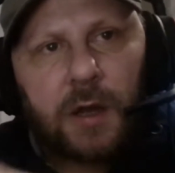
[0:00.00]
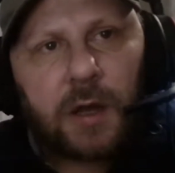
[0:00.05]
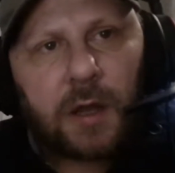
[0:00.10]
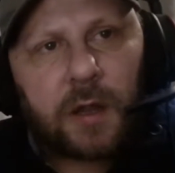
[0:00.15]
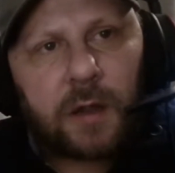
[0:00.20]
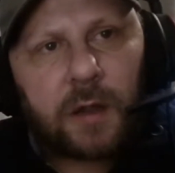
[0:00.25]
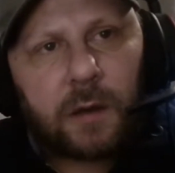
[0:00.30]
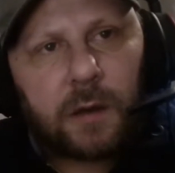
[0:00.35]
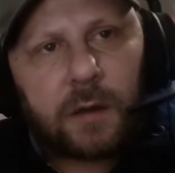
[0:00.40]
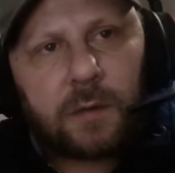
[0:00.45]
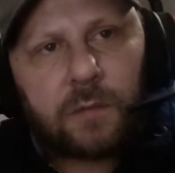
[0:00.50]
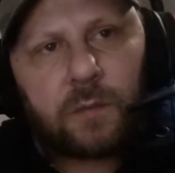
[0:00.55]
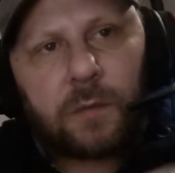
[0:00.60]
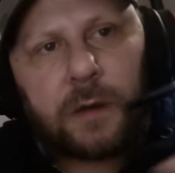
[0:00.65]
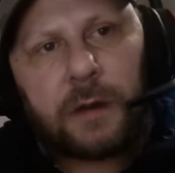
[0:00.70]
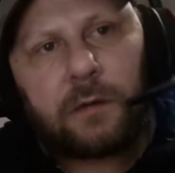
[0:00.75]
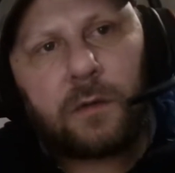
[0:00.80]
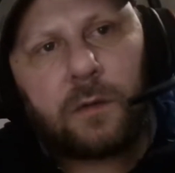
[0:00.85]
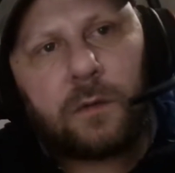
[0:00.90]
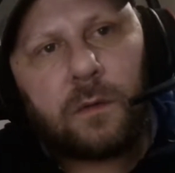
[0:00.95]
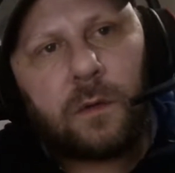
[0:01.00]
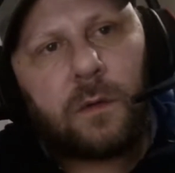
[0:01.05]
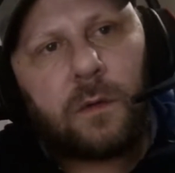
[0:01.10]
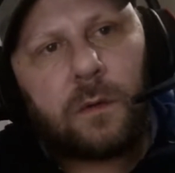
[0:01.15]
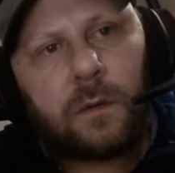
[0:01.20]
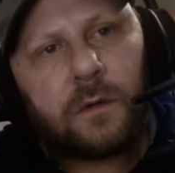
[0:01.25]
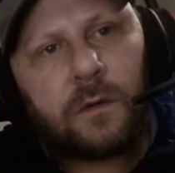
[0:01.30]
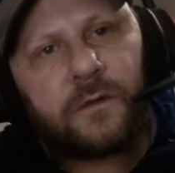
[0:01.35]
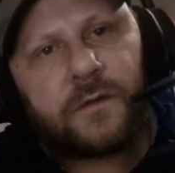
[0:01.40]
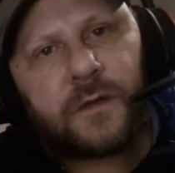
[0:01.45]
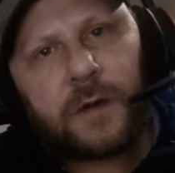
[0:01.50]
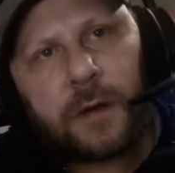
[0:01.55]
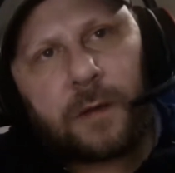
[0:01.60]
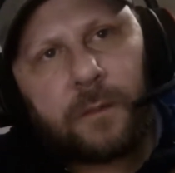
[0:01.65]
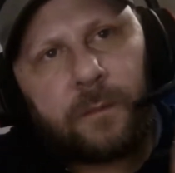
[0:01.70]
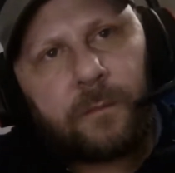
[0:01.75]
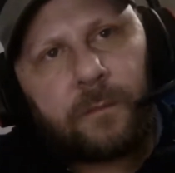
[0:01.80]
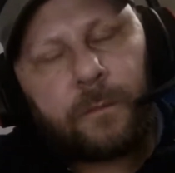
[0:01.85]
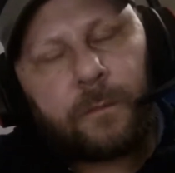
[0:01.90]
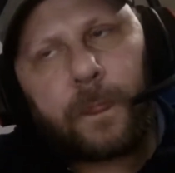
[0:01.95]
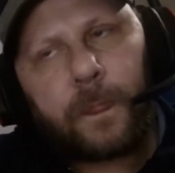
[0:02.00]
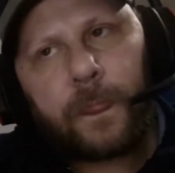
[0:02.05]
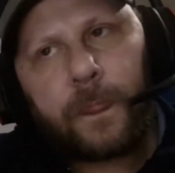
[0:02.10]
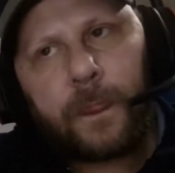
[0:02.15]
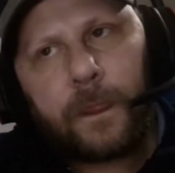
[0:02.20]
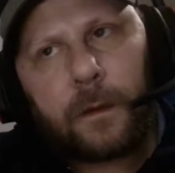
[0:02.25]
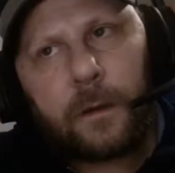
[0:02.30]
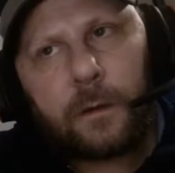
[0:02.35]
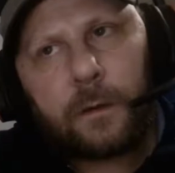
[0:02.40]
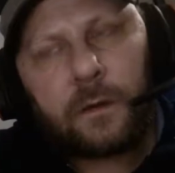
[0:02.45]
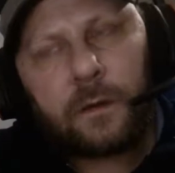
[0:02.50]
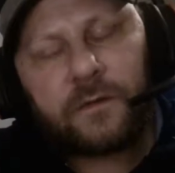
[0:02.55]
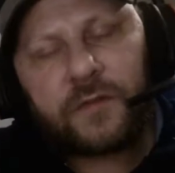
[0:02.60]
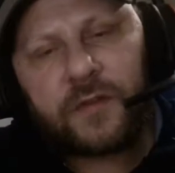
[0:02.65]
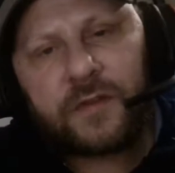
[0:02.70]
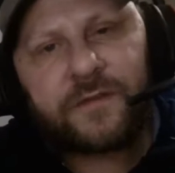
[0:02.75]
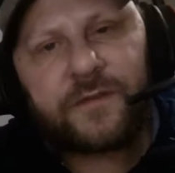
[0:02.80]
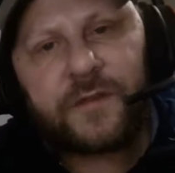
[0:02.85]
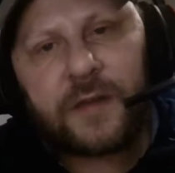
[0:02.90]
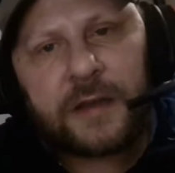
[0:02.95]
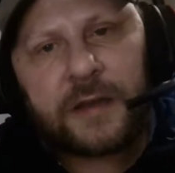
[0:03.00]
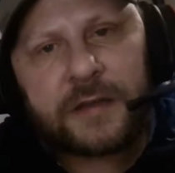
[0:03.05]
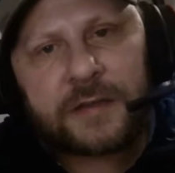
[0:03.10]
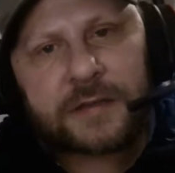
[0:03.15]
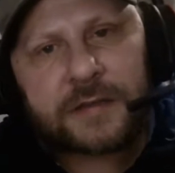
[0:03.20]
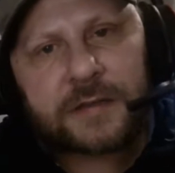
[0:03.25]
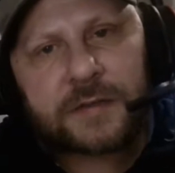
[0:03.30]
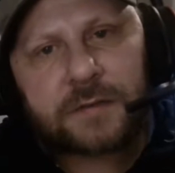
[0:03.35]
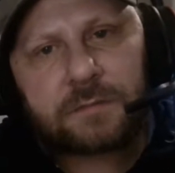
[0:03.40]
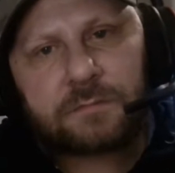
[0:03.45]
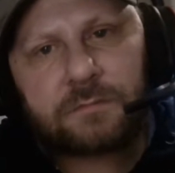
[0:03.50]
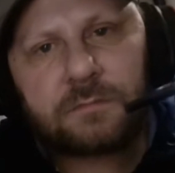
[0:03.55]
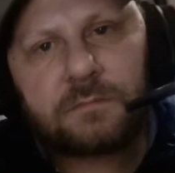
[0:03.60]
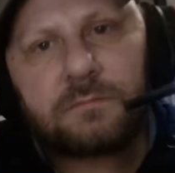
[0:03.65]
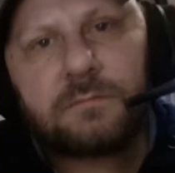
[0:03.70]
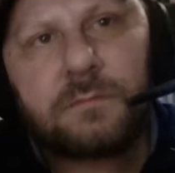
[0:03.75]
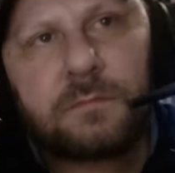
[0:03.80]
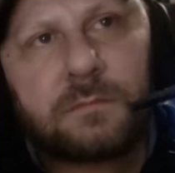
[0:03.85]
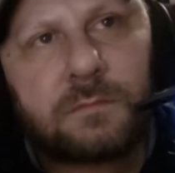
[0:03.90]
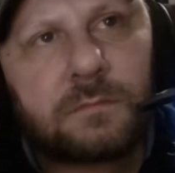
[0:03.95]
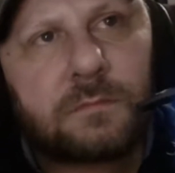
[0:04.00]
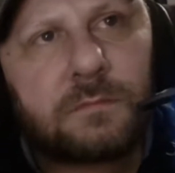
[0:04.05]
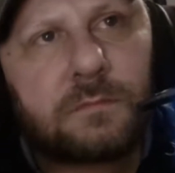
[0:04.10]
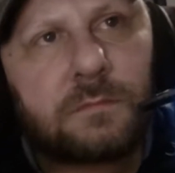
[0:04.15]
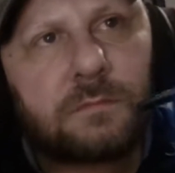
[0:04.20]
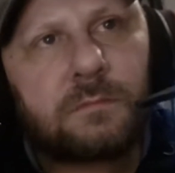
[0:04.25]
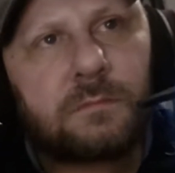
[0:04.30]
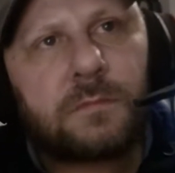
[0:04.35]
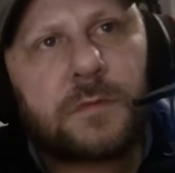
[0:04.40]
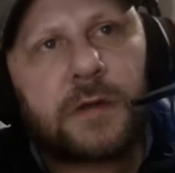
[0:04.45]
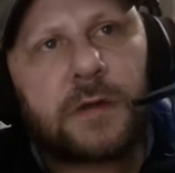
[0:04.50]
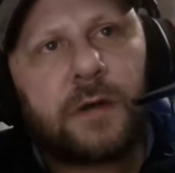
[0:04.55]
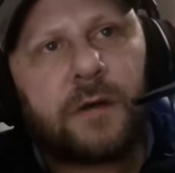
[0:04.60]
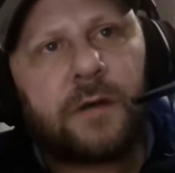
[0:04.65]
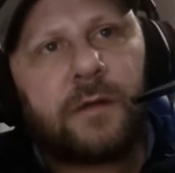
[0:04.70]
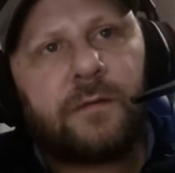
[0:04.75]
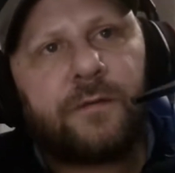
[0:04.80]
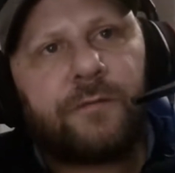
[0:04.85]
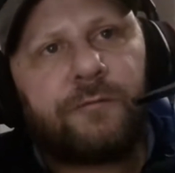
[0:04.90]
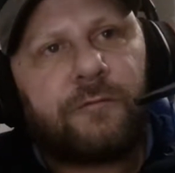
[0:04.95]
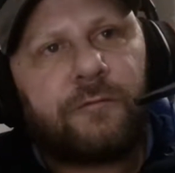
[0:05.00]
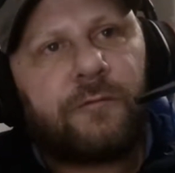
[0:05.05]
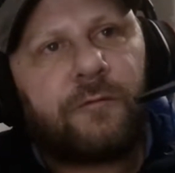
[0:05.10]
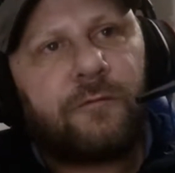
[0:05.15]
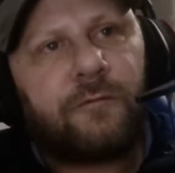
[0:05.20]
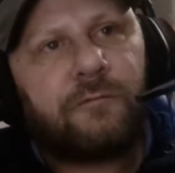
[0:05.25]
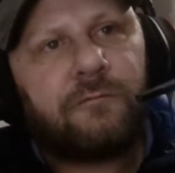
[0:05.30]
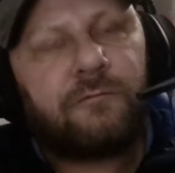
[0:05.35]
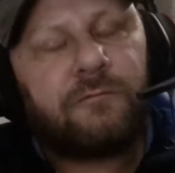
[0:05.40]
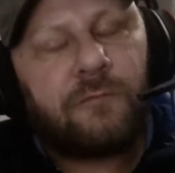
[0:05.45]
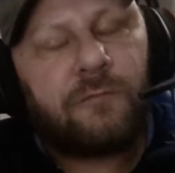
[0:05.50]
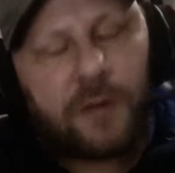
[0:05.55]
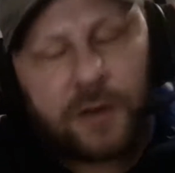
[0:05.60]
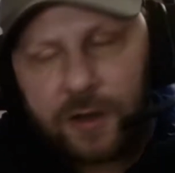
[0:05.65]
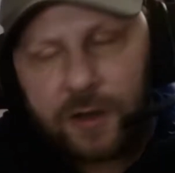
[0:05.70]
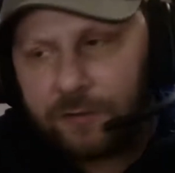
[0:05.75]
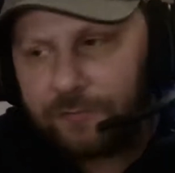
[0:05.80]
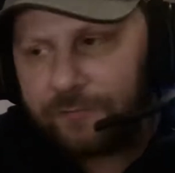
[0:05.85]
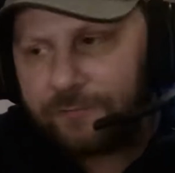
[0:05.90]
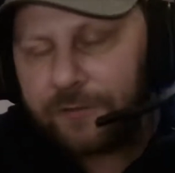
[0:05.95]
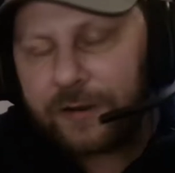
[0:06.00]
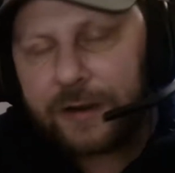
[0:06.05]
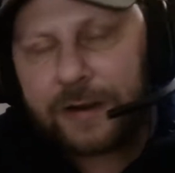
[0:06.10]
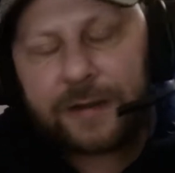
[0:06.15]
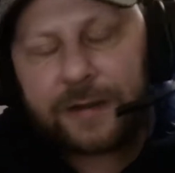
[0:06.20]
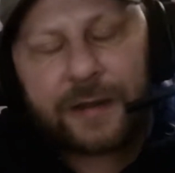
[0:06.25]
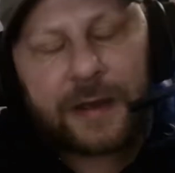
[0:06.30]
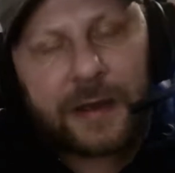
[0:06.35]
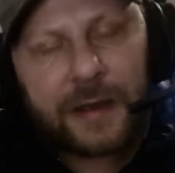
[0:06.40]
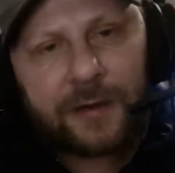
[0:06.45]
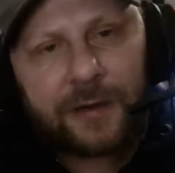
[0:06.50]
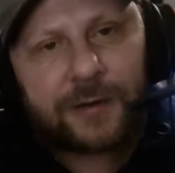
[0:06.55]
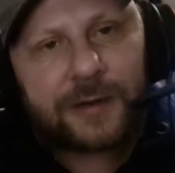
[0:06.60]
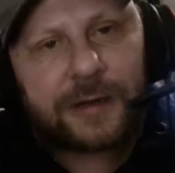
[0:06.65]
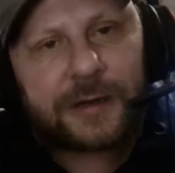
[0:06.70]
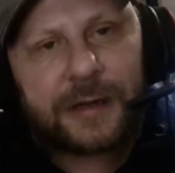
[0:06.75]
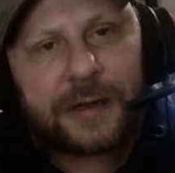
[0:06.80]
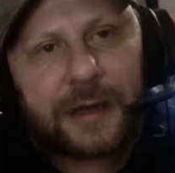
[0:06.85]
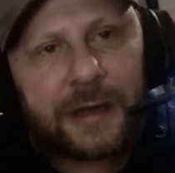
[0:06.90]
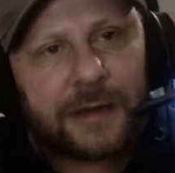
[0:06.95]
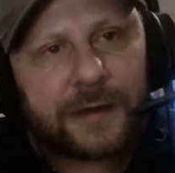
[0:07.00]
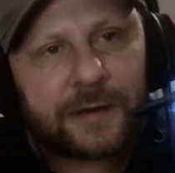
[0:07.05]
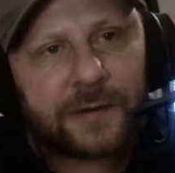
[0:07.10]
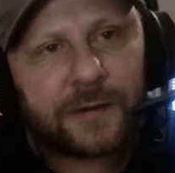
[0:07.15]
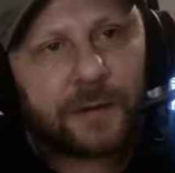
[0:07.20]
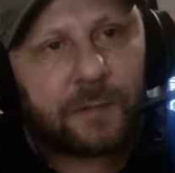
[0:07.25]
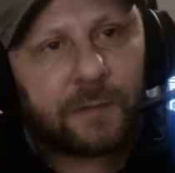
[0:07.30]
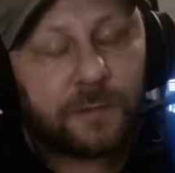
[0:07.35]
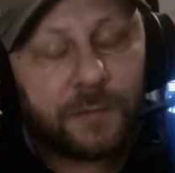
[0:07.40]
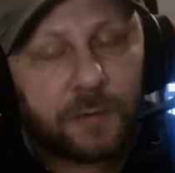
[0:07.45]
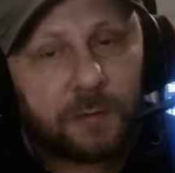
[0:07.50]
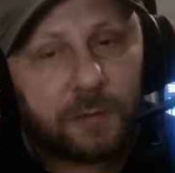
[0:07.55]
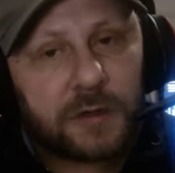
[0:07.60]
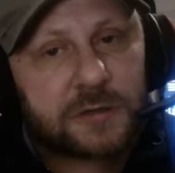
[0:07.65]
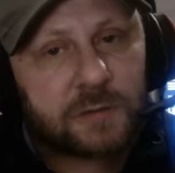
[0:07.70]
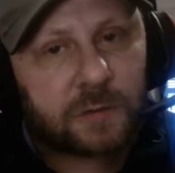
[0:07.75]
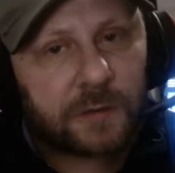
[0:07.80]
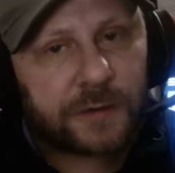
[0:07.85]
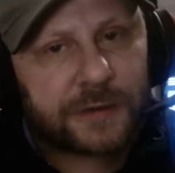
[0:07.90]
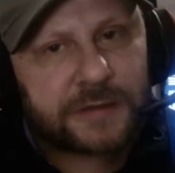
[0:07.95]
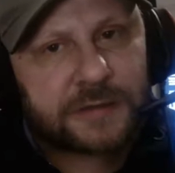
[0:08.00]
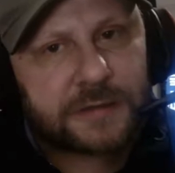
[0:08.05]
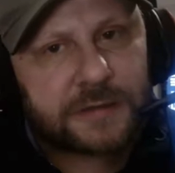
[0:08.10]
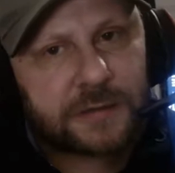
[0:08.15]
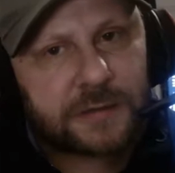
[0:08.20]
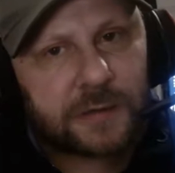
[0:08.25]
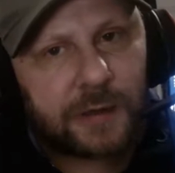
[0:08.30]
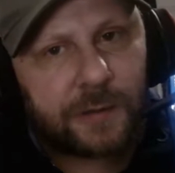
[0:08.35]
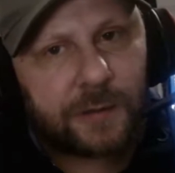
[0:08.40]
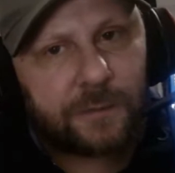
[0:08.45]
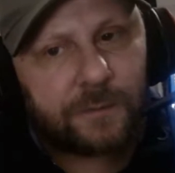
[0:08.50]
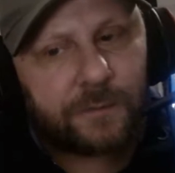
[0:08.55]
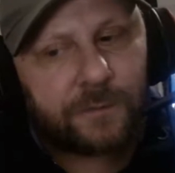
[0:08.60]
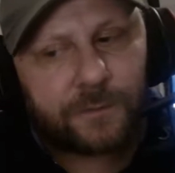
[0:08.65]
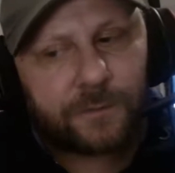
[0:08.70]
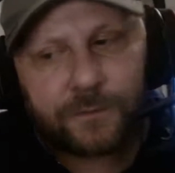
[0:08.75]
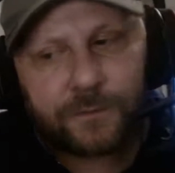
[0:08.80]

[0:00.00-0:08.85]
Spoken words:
all of the fears kind of rear their ugly head, and the worst one is the